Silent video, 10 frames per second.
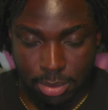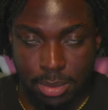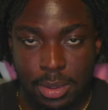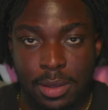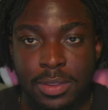
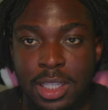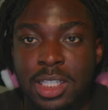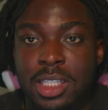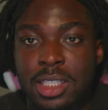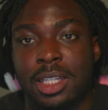If these
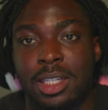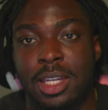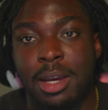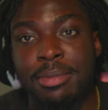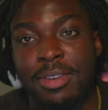shits get like
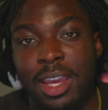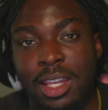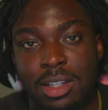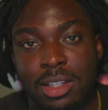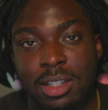dumb
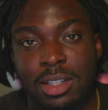faded,